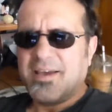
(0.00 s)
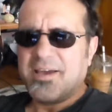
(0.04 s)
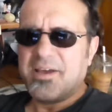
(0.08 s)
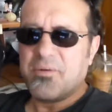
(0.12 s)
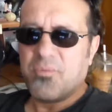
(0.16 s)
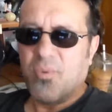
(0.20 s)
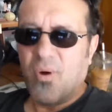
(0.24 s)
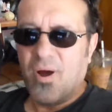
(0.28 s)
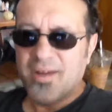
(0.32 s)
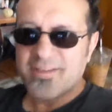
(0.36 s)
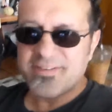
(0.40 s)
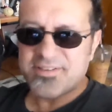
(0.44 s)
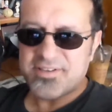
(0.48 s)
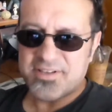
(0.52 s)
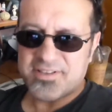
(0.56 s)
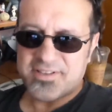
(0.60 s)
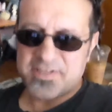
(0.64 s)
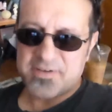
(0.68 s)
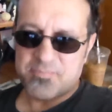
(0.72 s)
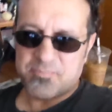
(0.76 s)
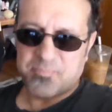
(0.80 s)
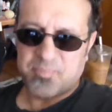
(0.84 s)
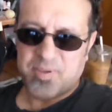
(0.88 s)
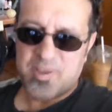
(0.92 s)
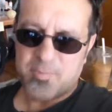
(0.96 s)
And why is it
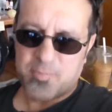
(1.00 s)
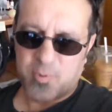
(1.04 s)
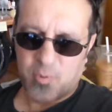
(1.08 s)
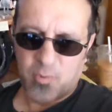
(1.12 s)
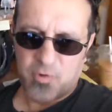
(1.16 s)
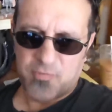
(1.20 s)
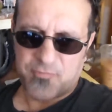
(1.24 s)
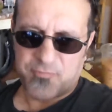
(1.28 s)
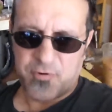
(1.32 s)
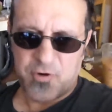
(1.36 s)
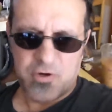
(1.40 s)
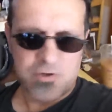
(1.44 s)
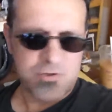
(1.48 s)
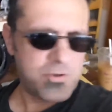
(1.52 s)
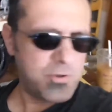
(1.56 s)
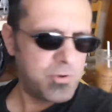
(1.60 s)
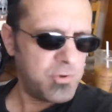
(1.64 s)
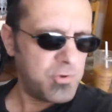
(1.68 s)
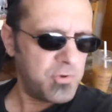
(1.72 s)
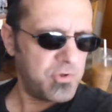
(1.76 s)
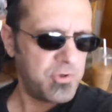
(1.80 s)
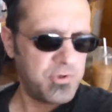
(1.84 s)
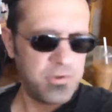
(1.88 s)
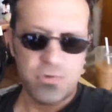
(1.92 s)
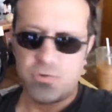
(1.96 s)
that people refer
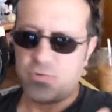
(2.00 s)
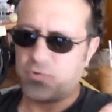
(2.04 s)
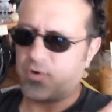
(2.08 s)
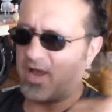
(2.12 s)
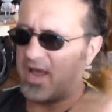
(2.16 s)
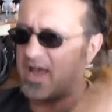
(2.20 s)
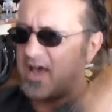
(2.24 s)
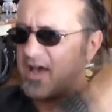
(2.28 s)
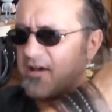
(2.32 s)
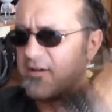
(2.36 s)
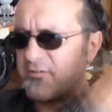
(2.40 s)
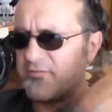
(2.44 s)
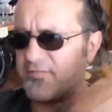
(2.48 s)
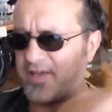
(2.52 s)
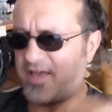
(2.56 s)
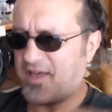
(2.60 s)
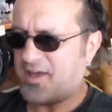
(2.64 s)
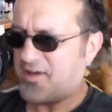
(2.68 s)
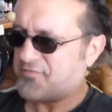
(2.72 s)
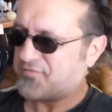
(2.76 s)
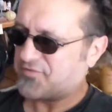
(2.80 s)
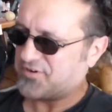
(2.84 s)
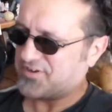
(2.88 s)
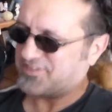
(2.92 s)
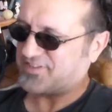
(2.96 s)
to you have
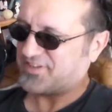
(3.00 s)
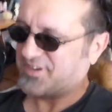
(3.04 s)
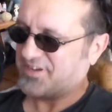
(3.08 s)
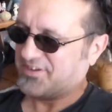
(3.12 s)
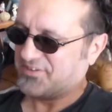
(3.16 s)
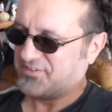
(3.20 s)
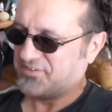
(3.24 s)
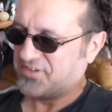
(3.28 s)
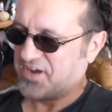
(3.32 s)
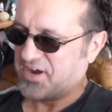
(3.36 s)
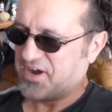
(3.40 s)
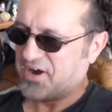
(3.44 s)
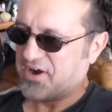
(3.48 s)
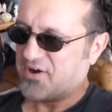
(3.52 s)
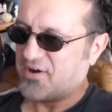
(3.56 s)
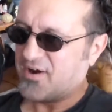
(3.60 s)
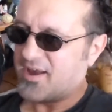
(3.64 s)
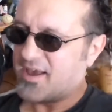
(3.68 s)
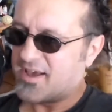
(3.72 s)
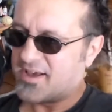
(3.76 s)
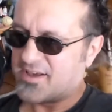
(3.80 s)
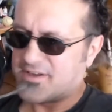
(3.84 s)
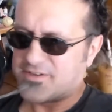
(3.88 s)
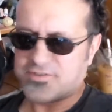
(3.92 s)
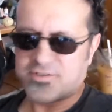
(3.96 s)
everything there
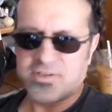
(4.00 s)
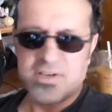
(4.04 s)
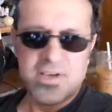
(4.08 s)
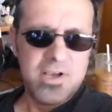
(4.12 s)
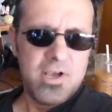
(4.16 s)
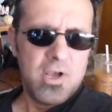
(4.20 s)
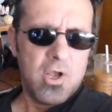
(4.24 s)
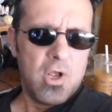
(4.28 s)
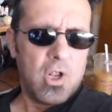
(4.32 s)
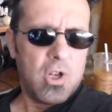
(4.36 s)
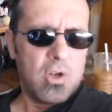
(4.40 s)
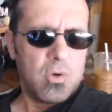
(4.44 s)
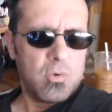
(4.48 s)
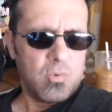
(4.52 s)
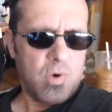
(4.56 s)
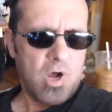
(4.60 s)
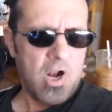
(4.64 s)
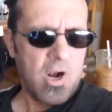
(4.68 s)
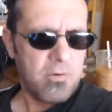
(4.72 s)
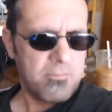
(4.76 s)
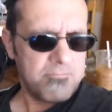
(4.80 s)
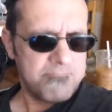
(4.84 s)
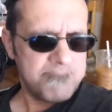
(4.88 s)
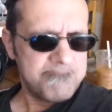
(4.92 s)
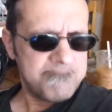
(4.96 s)
as,
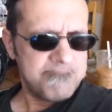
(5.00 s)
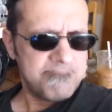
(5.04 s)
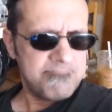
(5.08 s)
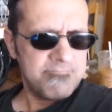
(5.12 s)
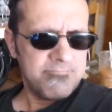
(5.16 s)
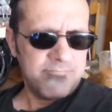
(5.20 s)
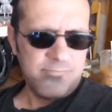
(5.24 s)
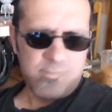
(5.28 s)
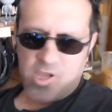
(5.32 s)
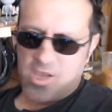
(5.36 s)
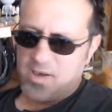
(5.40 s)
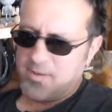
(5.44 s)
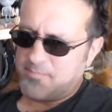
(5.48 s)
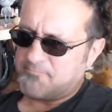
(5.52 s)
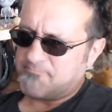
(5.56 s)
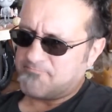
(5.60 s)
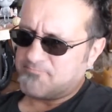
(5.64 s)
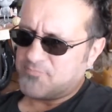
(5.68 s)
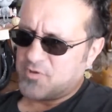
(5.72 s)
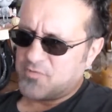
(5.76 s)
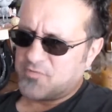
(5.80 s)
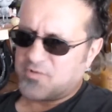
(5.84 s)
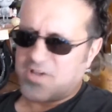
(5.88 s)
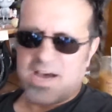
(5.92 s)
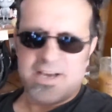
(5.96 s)
well, yep,
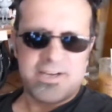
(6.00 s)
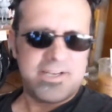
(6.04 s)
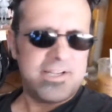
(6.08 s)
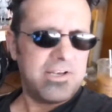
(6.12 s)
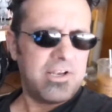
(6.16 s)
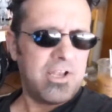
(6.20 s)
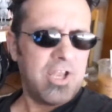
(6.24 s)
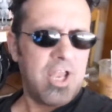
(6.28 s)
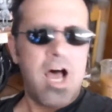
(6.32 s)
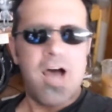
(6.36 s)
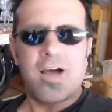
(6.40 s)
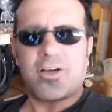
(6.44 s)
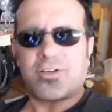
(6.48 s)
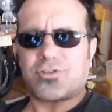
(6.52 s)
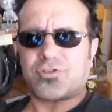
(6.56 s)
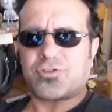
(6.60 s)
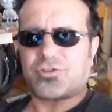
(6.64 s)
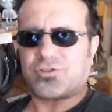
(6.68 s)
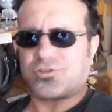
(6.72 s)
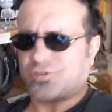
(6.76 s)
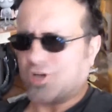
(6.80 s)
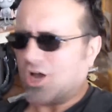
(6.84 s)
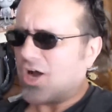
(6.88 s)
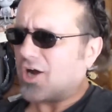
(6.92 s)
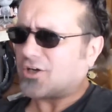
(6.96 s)
you've got it lock,
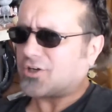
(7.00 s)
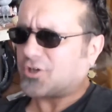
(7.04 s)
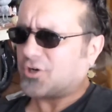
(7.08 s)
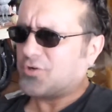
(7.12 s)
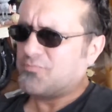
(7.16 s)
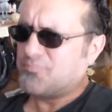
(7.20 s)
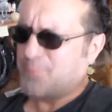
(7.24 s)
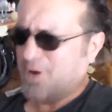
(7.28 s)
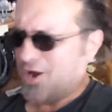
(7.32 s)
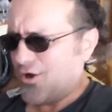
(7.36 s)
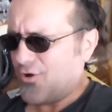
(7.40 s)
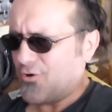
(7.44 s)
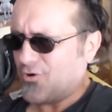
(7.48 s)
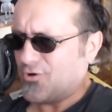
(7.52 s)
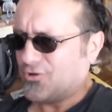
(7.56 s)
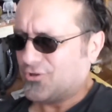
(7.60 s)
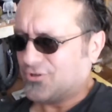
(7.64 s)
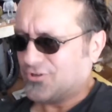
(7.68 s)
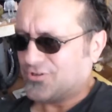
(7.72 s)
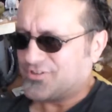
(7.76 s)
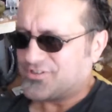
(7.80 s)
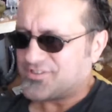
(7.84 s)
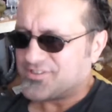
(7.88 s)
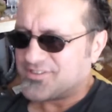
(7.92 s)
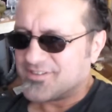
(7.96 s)
stock, and
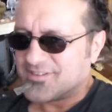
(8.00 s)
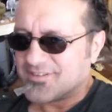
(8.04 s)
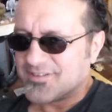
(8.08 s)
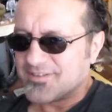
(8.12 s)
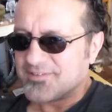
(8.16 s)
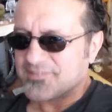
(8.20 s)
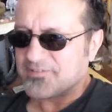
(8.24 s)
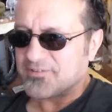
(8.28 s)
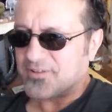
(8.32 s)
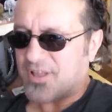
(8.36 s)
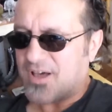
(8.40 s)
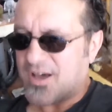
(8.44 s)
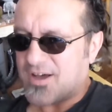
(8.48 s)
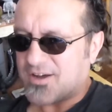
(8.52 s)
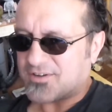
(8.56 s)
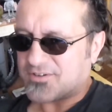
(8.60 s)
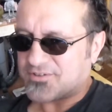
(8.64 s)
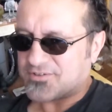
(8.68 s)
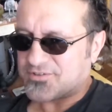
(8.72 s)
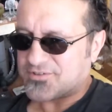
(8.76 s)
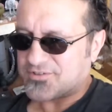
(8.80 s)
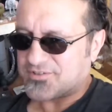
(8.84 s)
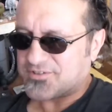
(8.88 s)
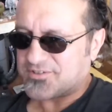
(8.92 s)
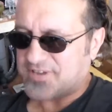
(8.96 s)
barrel.
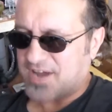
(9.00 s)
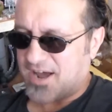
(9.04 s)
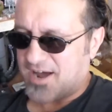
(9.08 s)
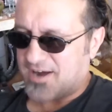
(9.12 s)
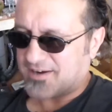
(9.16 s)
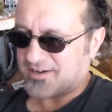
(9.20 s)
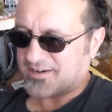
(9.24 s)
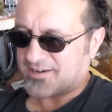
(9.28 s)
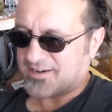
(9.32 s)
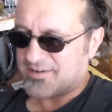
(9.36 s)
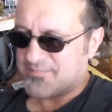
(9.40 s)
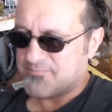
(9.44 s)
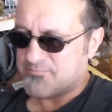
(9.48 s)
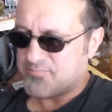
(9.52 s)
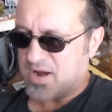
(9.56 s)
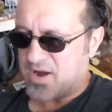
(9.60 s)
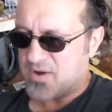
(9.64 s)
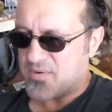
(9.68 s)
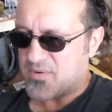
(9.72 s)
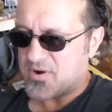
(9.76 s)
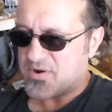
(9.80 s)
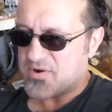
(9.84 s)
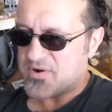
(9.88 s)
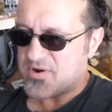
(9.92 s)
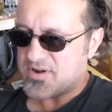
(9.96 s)
Lock, stock, and
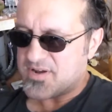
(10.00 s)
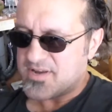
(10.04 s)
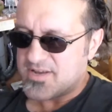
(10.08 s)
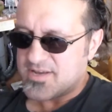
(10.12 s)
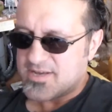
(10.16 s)
barrel.